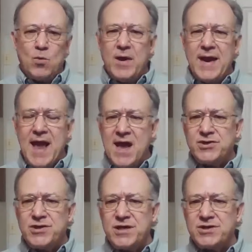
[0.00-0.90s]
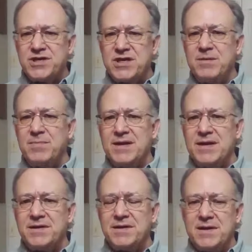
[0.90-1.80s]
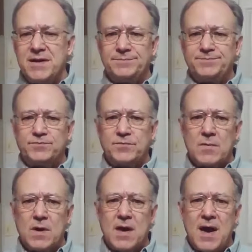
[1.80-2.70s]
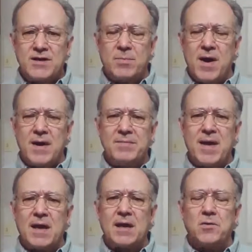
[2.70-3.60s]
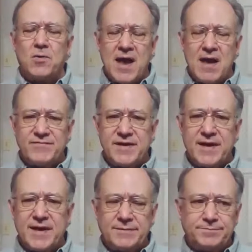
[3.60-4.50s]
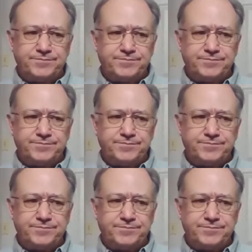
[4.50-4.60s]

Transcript: what Ash and his team in India, Hyderabad and Bangalore, have done